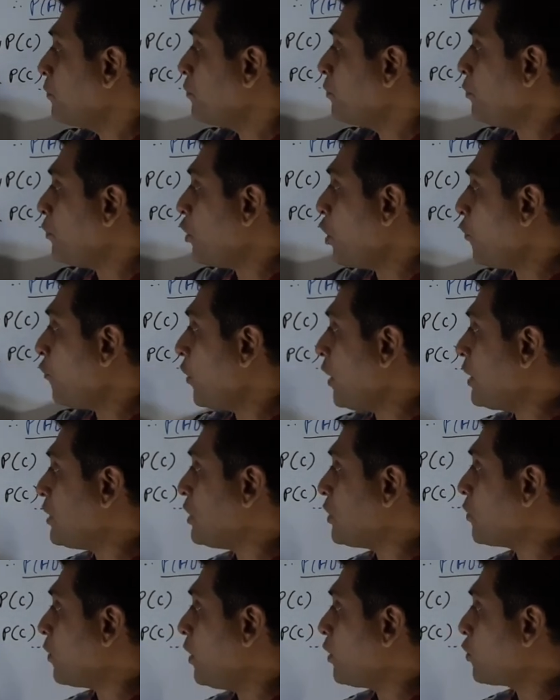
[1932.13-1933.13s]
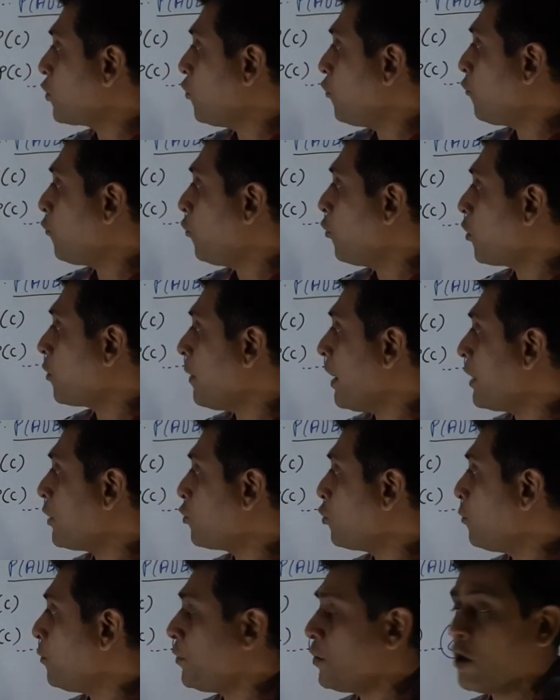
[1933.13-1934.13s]
P of A is equal to 4 by
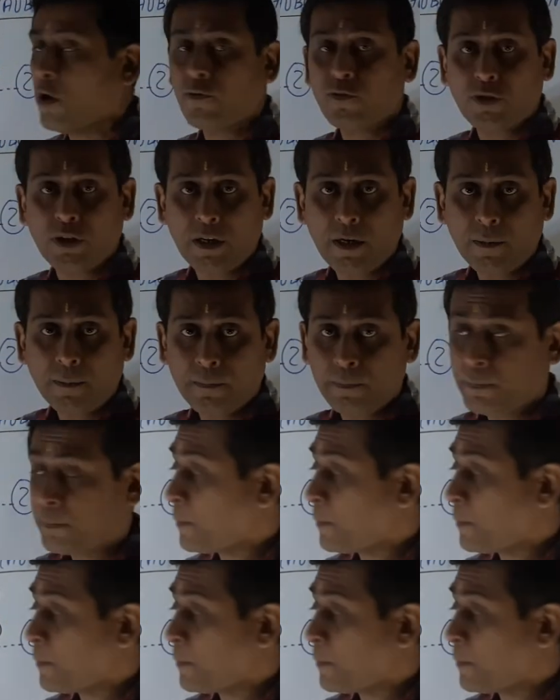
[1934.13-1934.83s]
2 P of C,